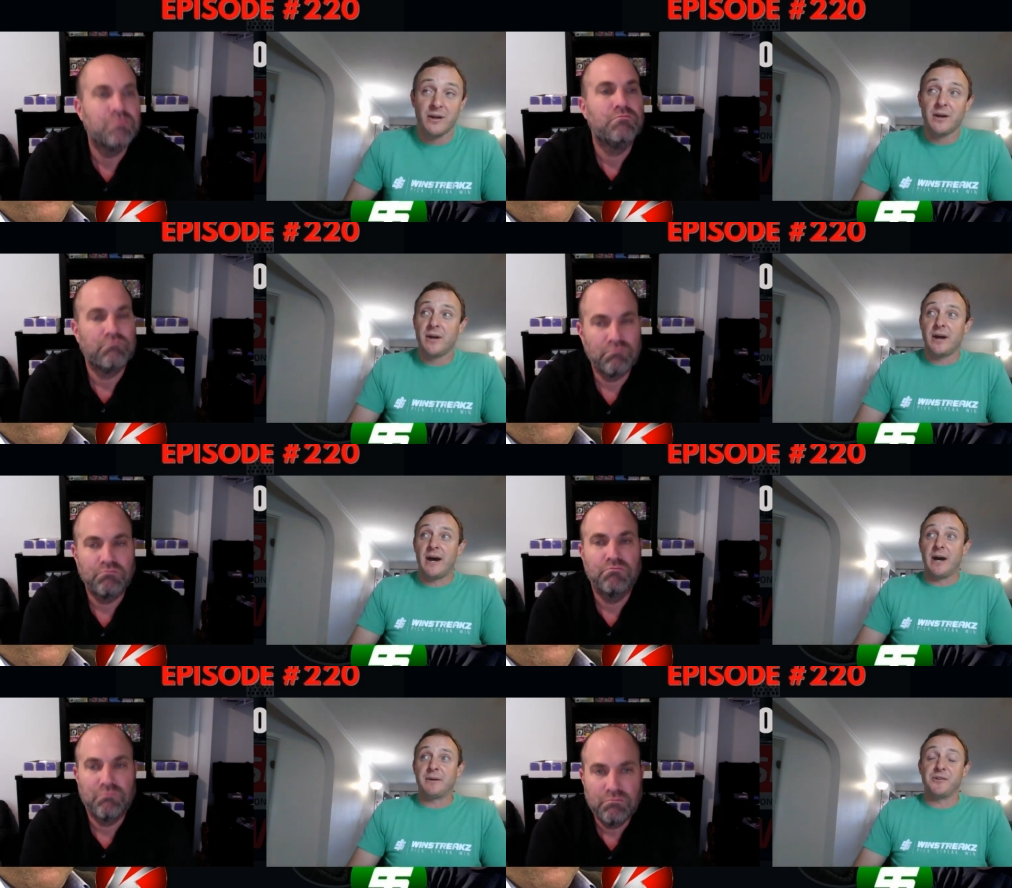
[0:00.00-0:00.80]
Speaker 1: Mm.
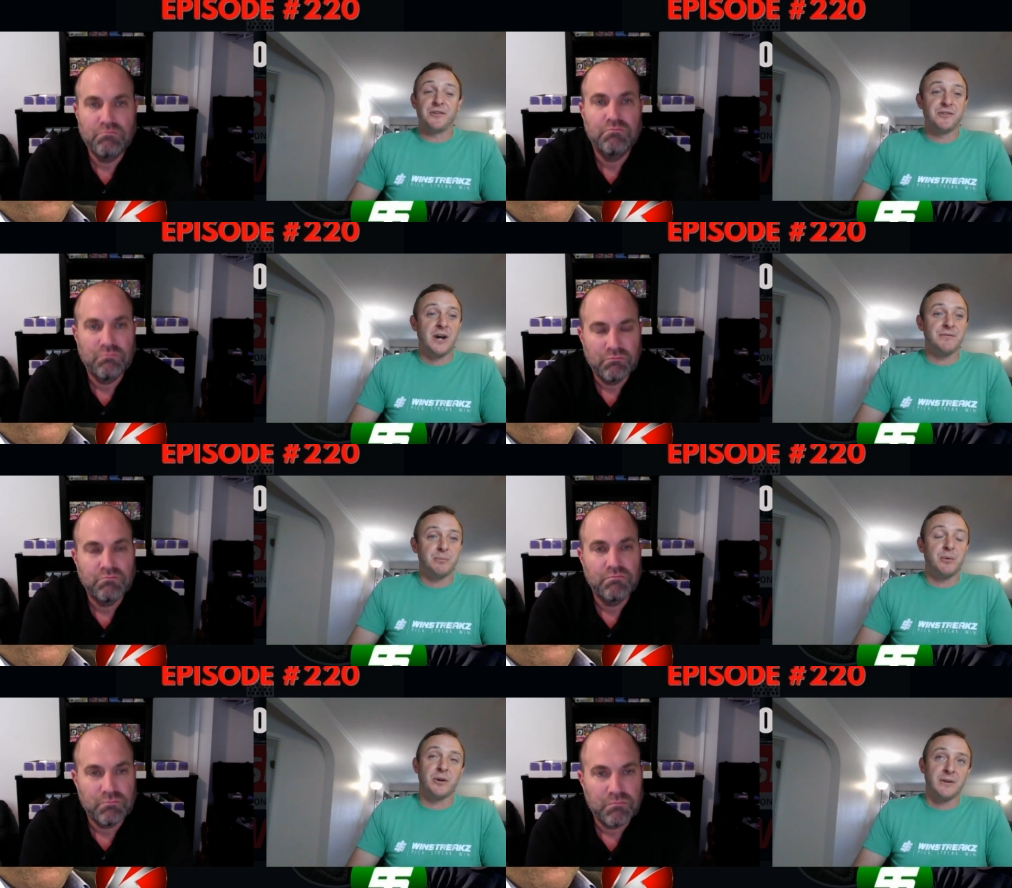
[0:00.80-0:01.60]
Uh, because it's tough to
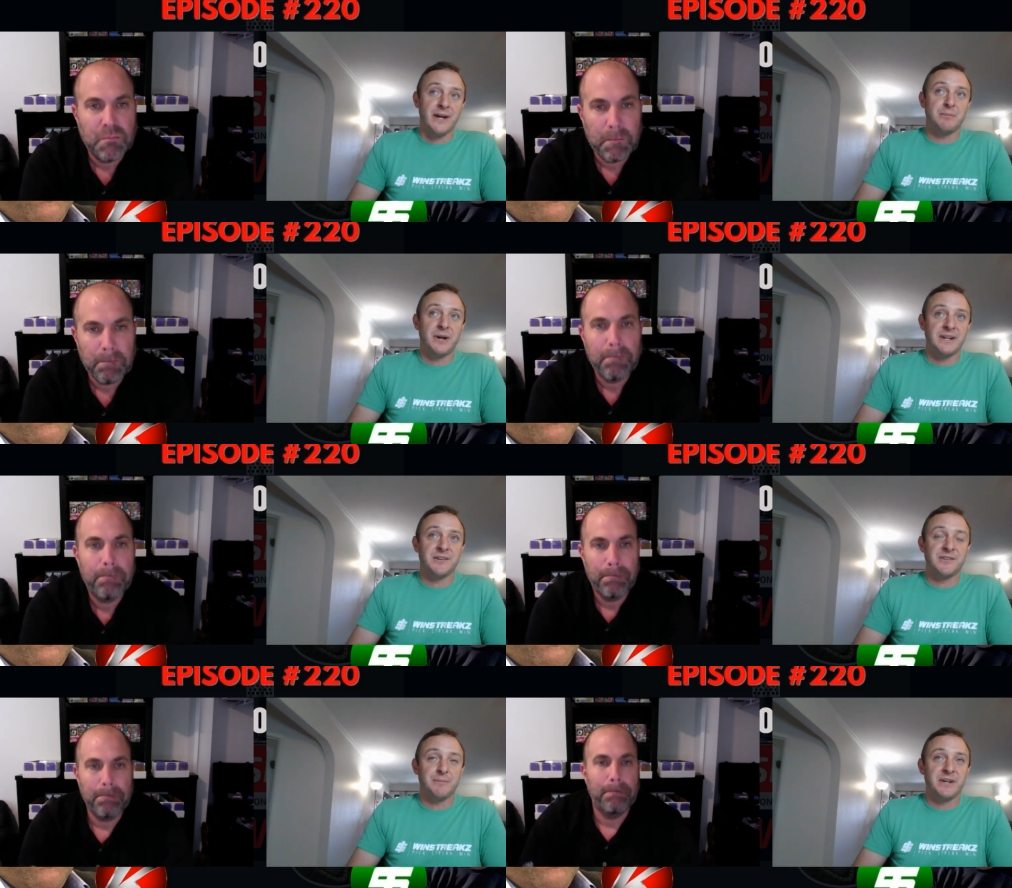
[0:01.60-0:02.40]
put a lot of money into
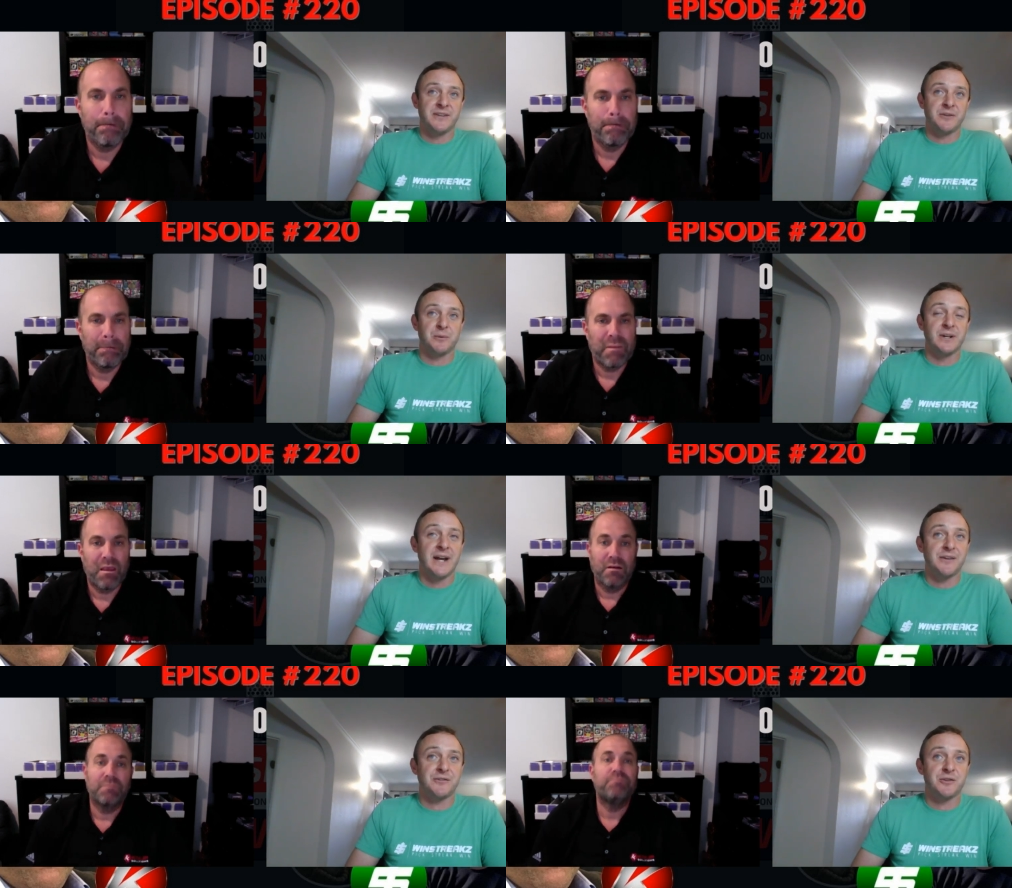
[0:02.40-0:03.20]
something and then
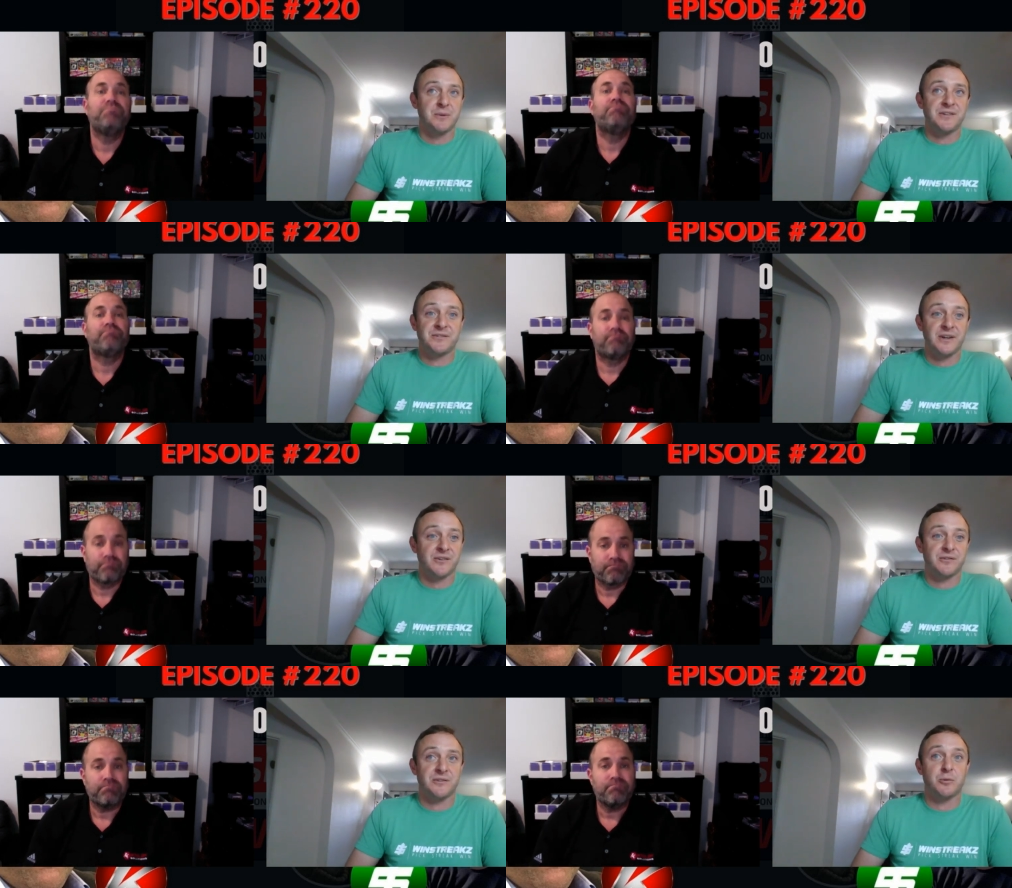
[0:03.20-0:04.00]
realize three,
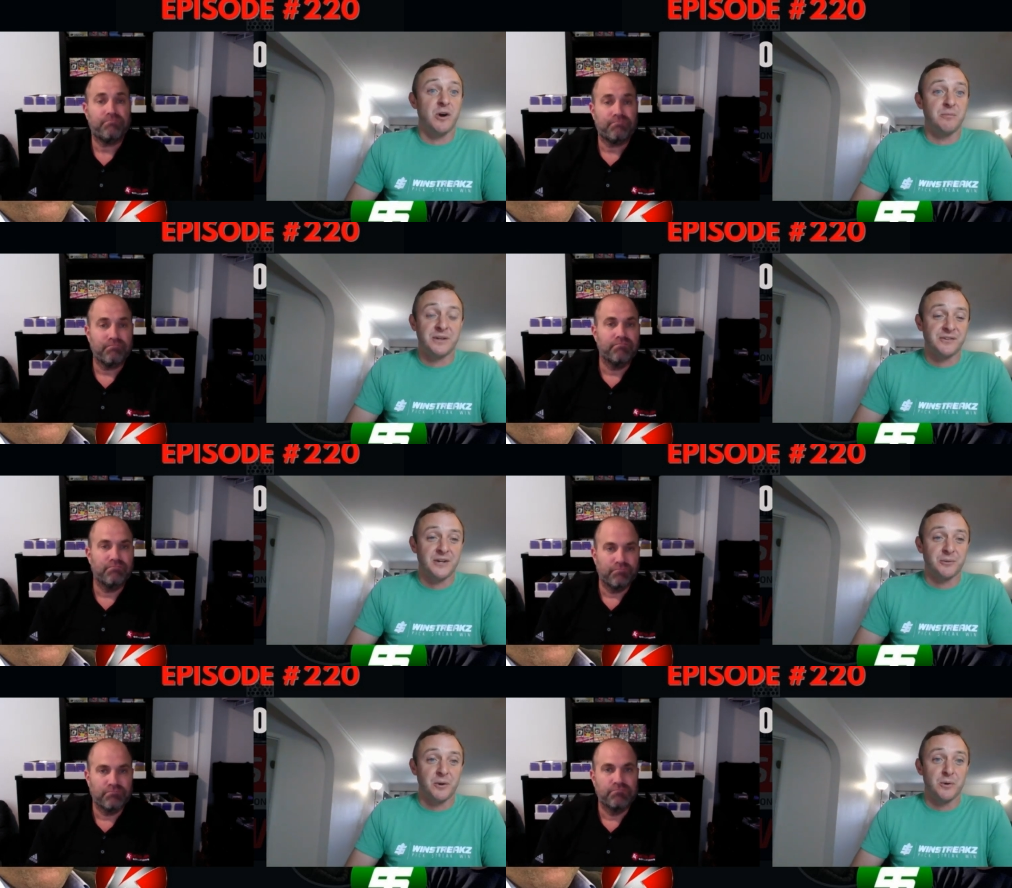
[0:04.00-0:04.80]
six, 12 months down
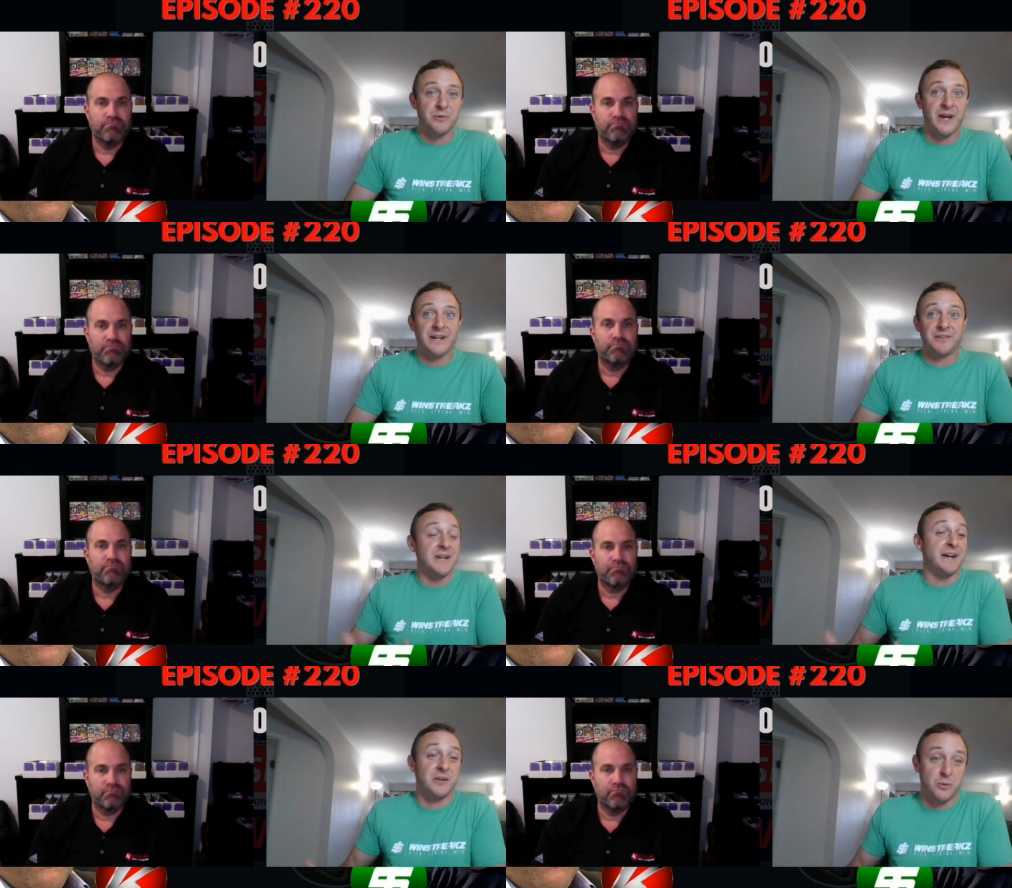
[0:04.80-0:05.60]
the road that it's
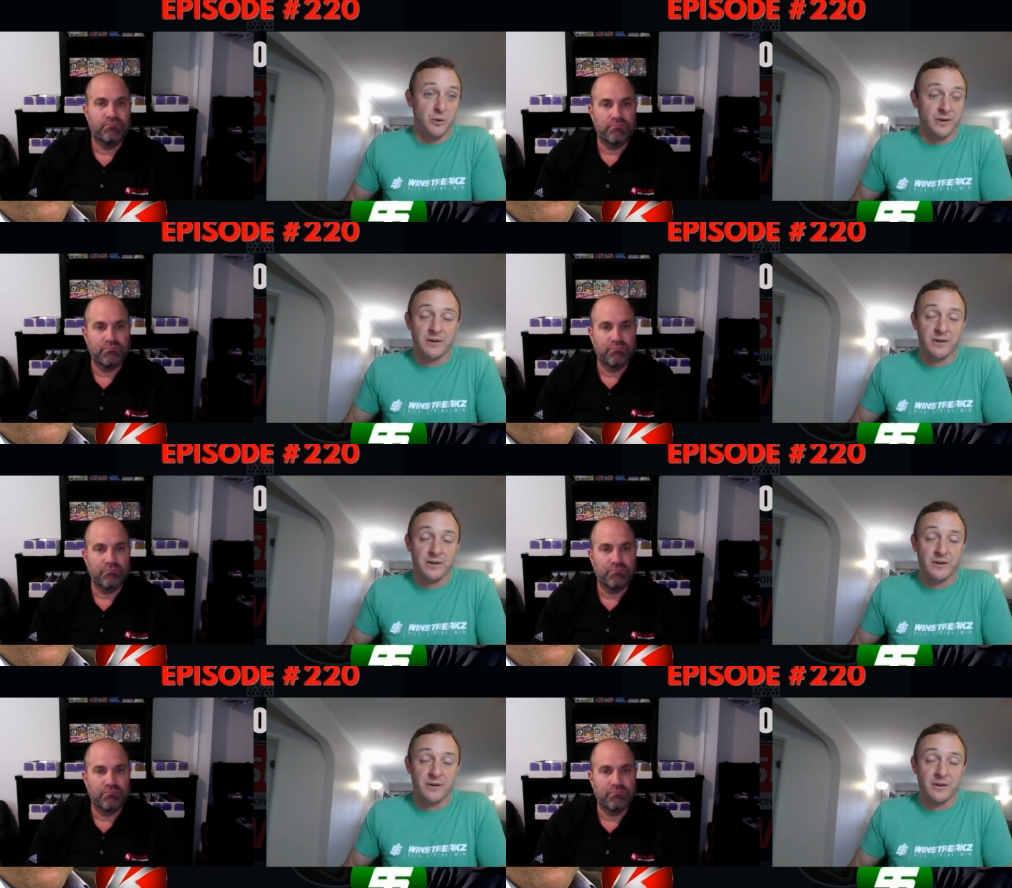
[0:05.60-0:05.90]
not going to work.